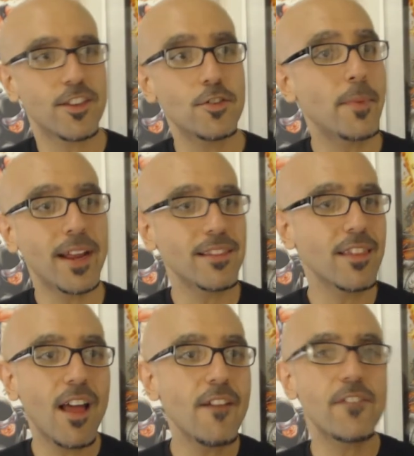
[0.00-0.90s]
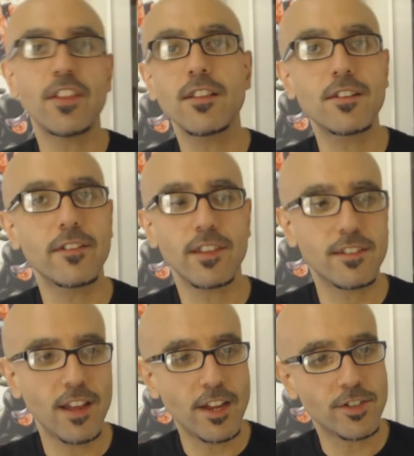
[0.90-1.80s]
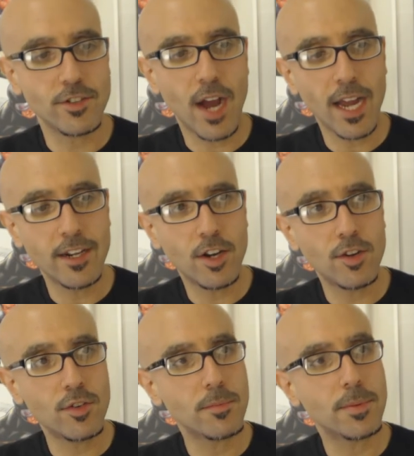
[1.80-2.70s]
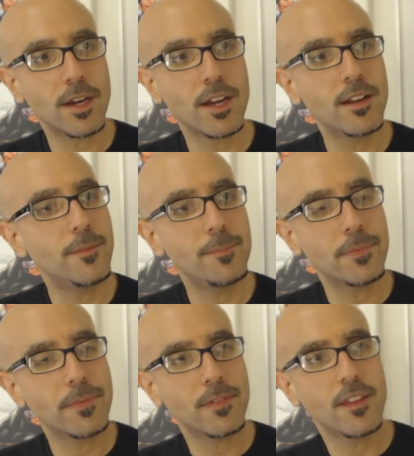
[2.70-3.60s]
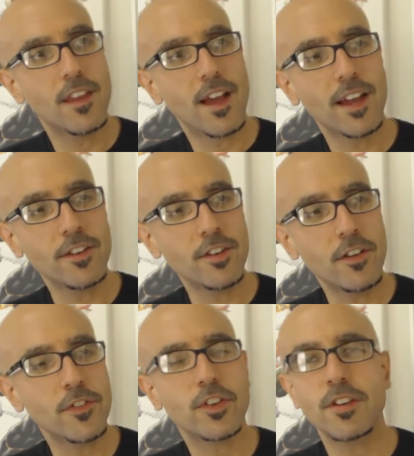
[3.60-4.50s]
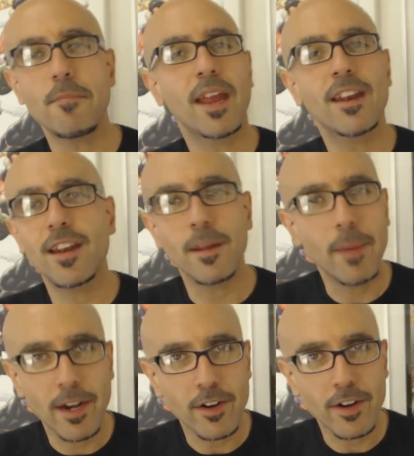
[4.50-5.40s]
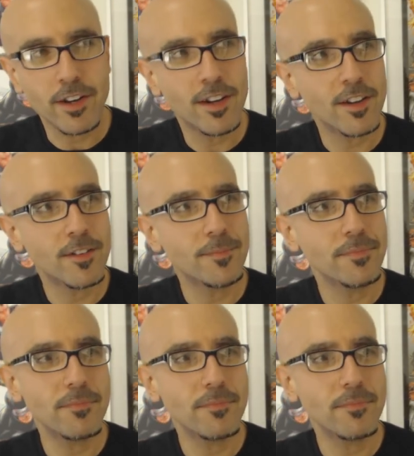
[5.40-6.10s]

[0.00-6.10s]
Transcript: You might love the look of this statue. I don't, but I don't know if you could have made it any better, you know?